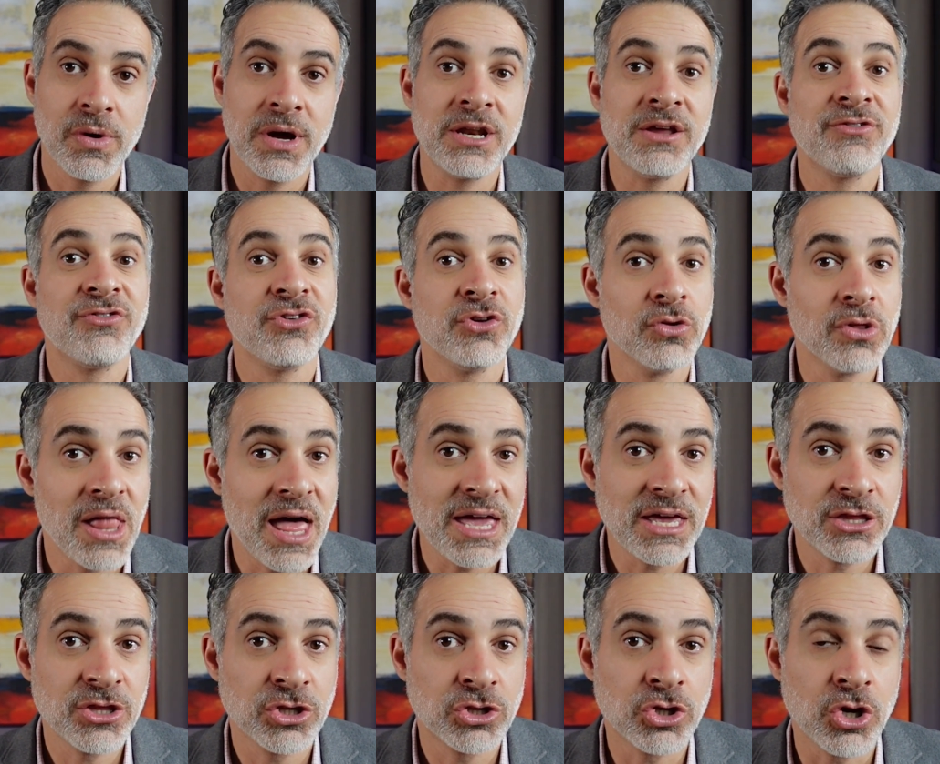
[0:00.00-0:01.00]
And if you
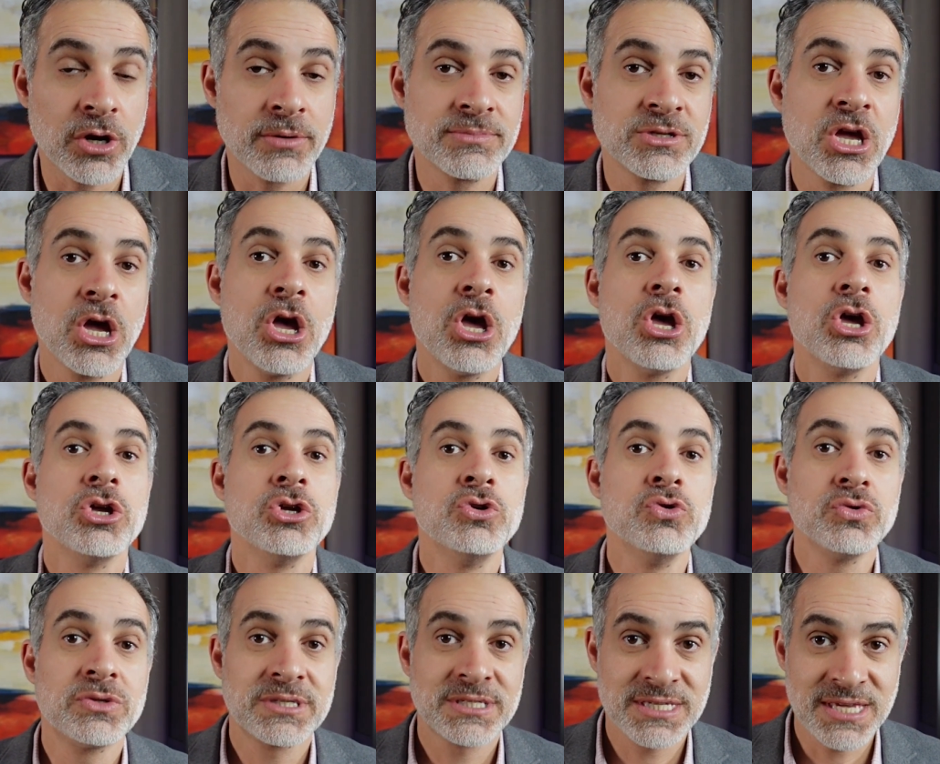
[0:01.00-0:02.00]
like the terms,
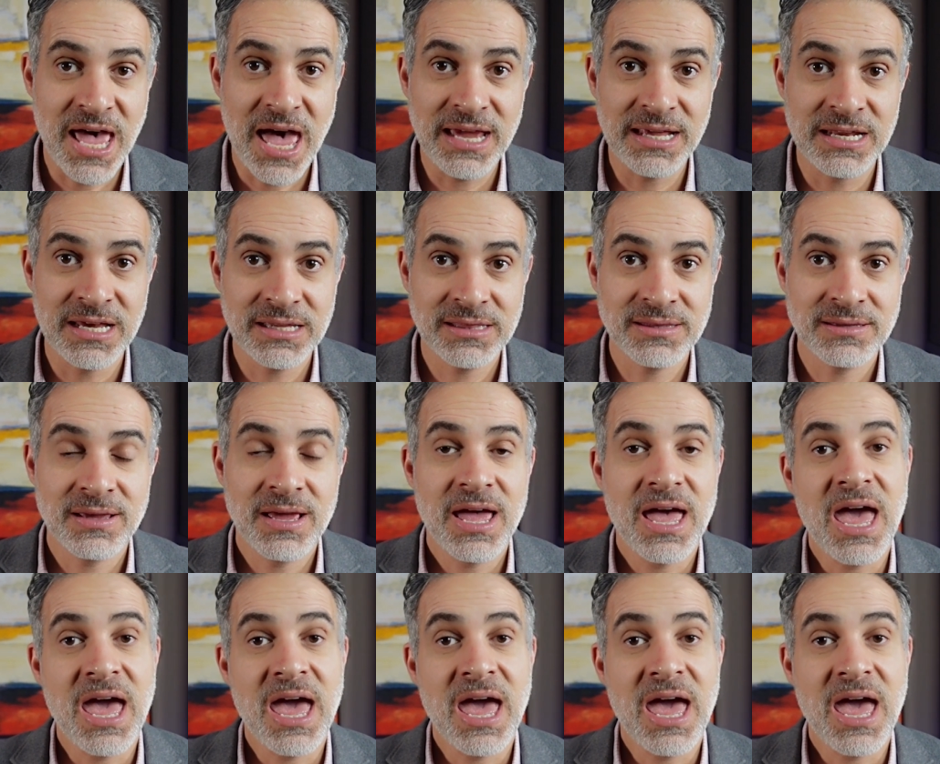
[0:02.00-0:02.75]
you sign it,